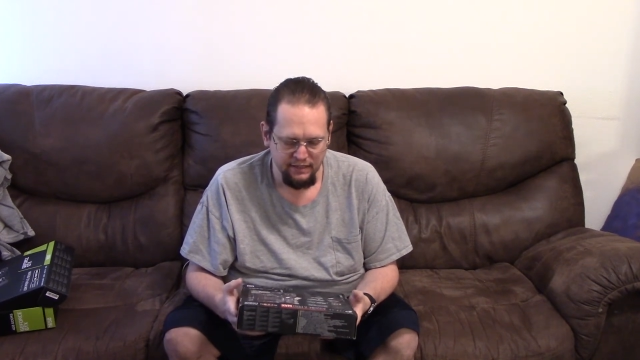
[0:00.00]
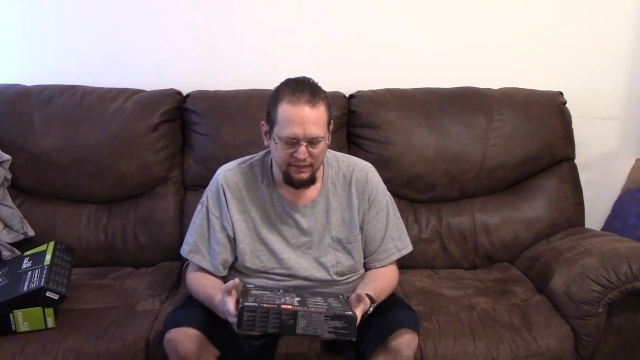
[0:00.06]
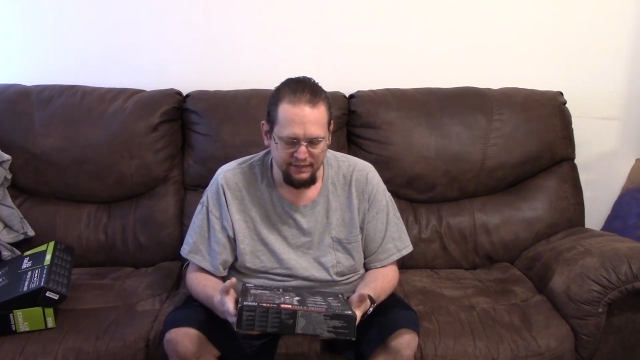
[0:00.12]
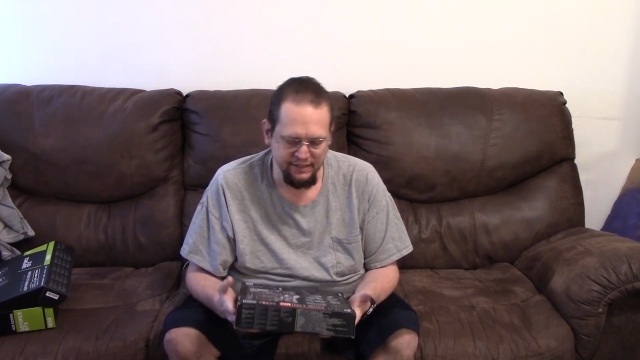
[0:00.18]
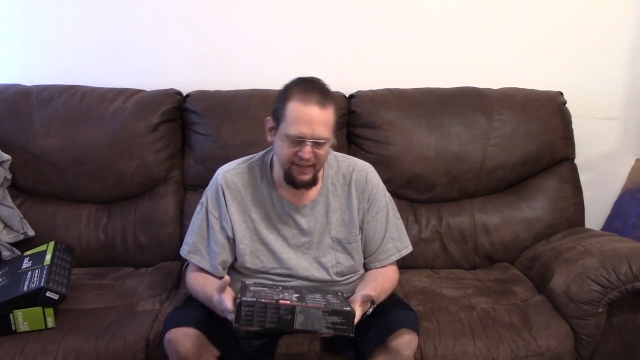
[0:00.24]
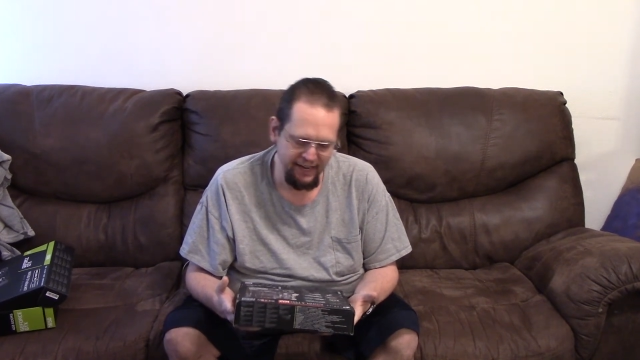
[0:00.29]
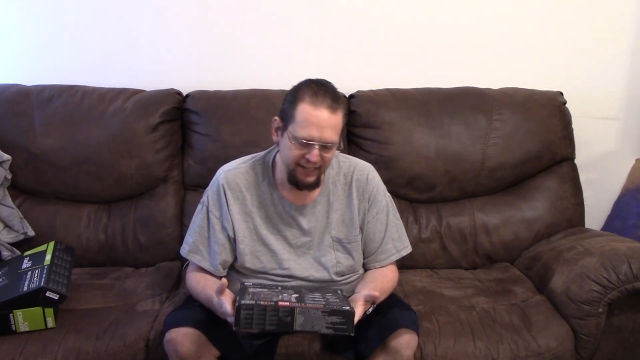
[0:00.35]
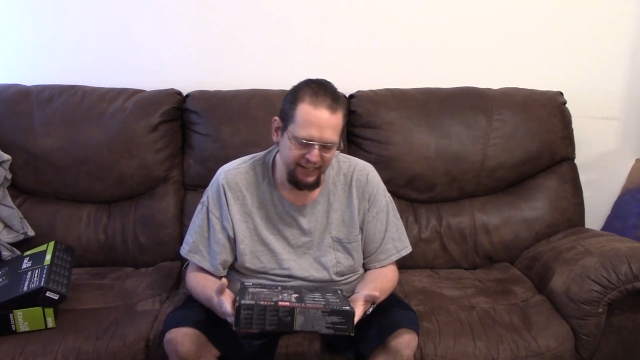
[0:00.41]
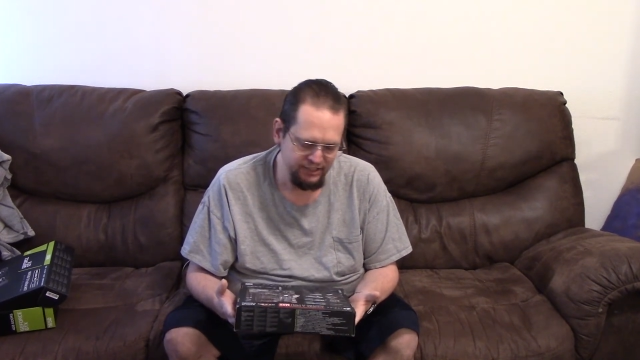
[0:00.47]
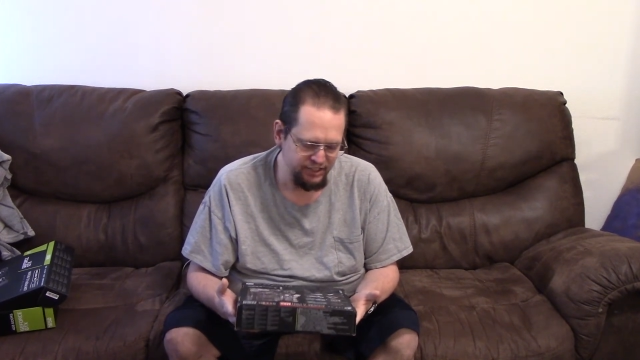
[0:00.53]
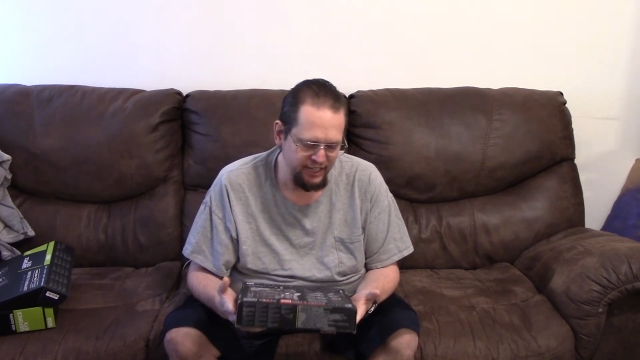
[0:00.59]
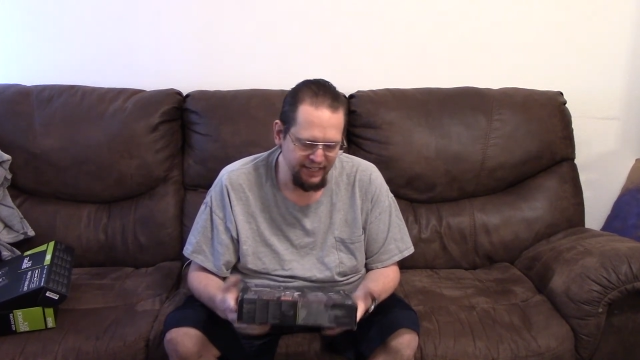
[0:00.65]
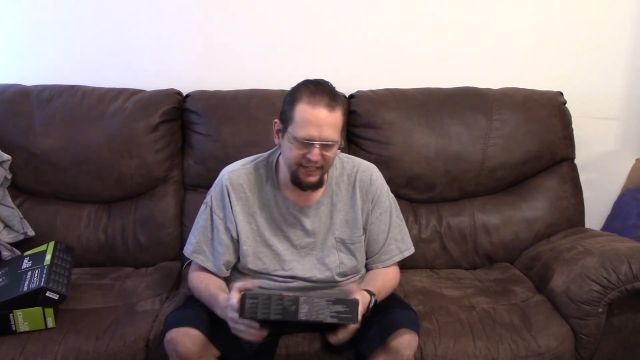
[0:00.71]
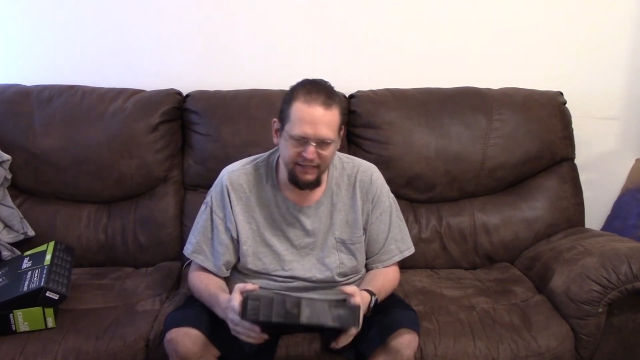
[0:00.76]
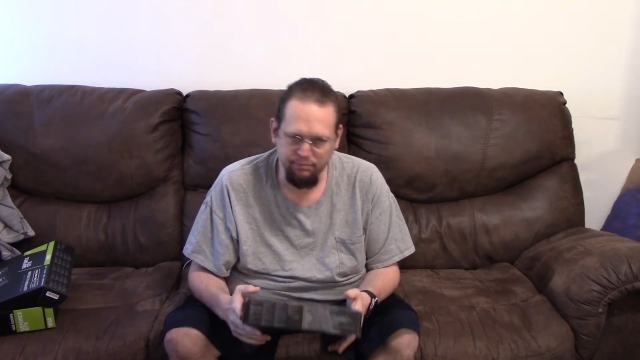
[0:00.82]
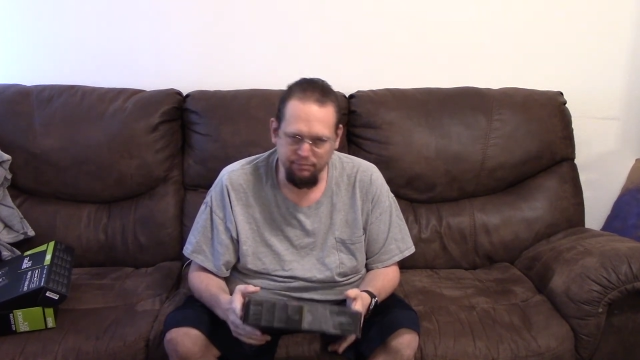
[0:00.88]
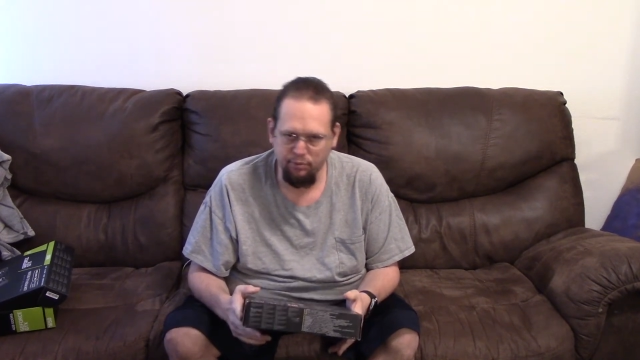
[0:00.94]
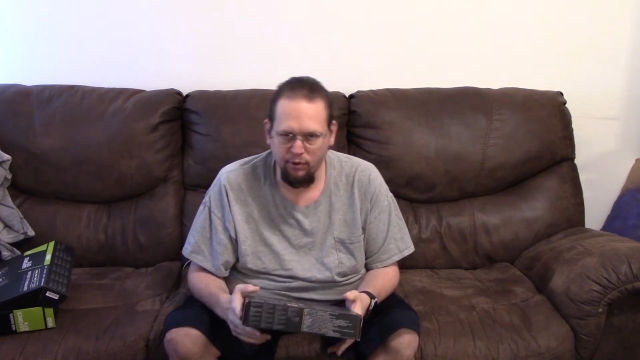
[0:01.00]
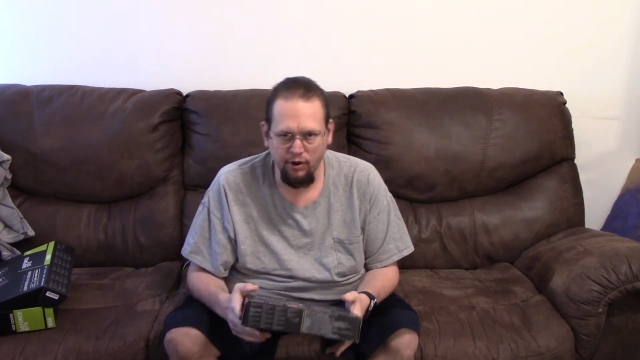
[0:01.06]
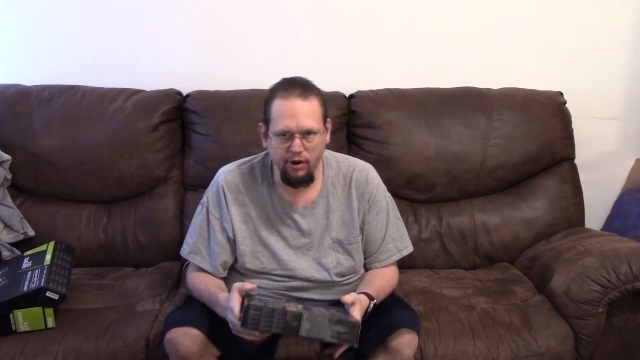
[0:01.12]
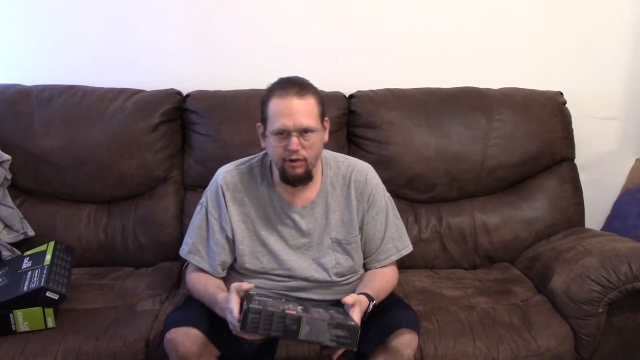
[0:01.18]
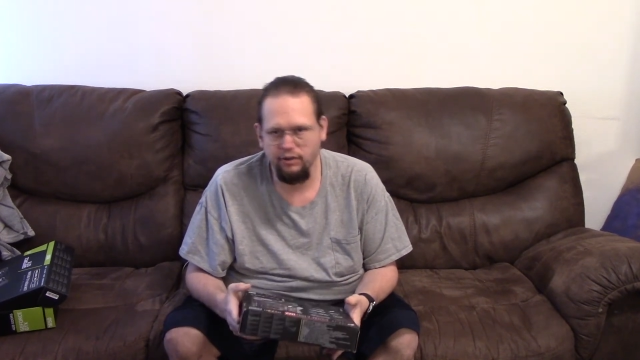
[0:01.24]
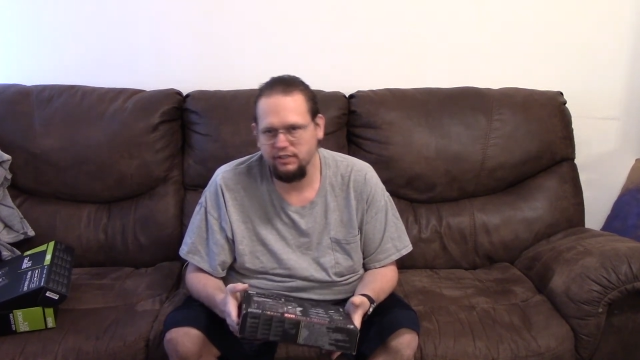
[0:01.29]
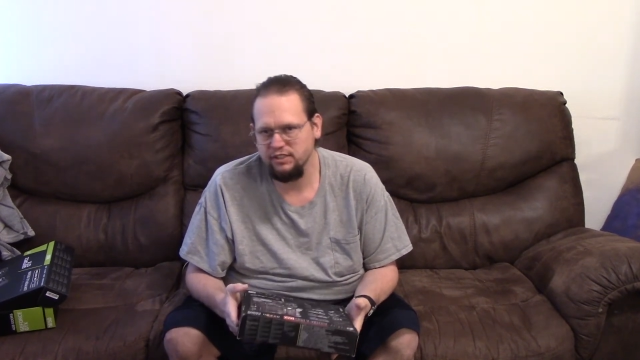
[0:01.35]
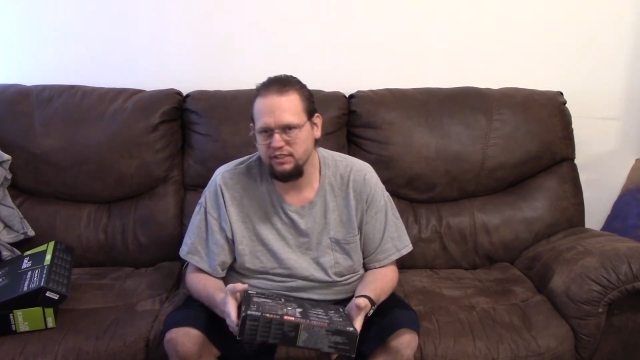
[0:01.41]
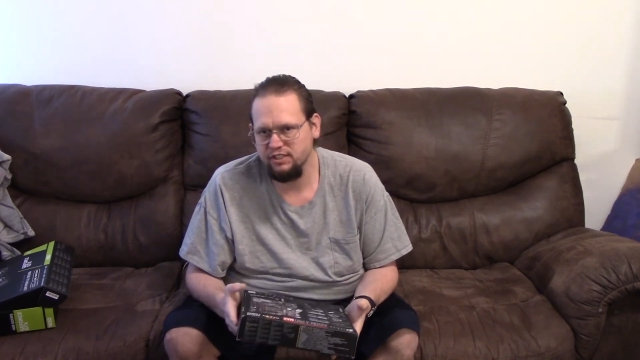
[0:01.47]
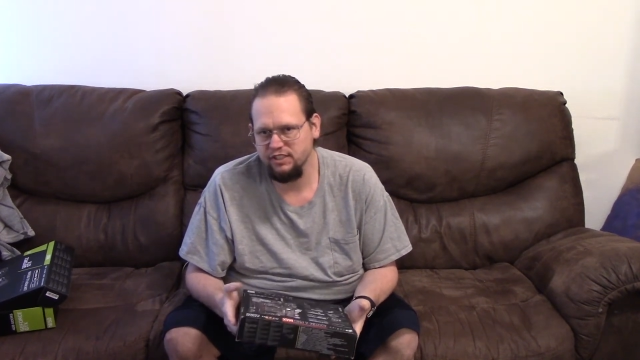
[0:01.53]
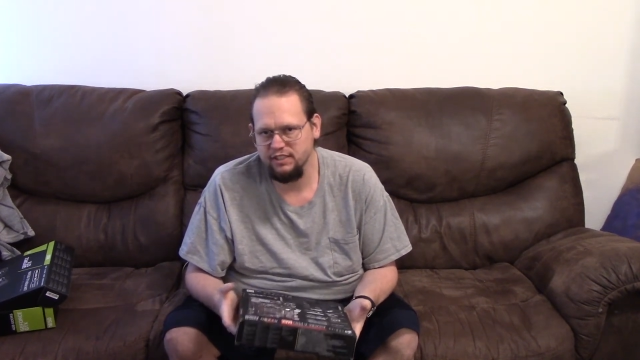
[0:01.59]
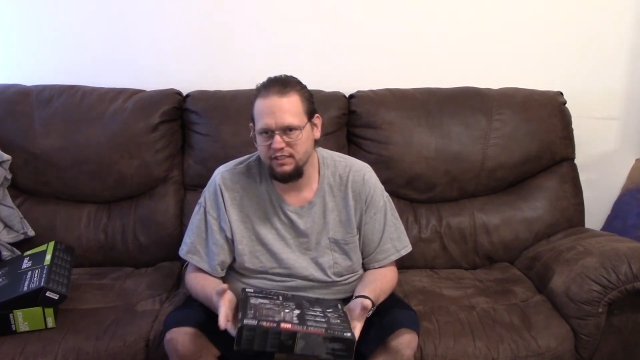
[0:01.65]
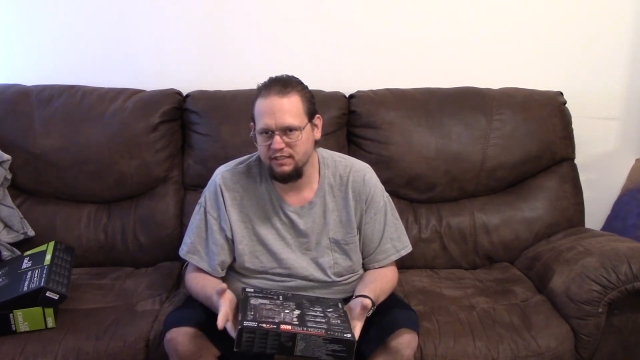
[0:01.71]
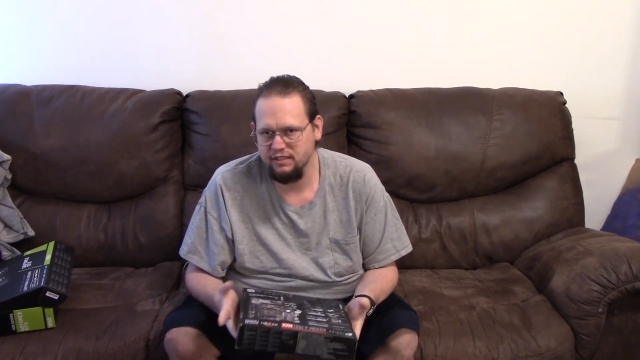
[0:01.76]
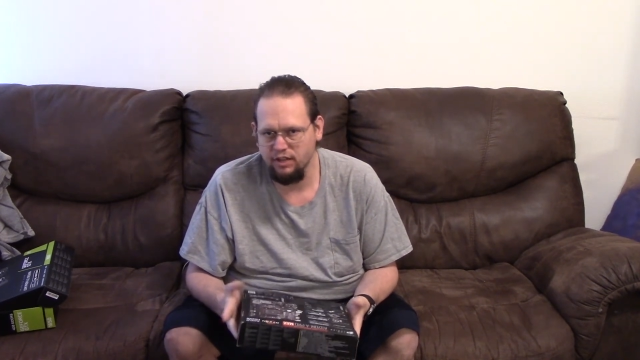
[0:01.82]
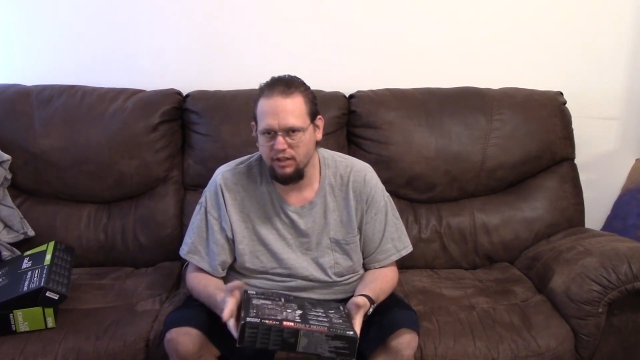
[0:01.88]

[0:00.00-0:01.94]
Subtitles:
The -A Pro is just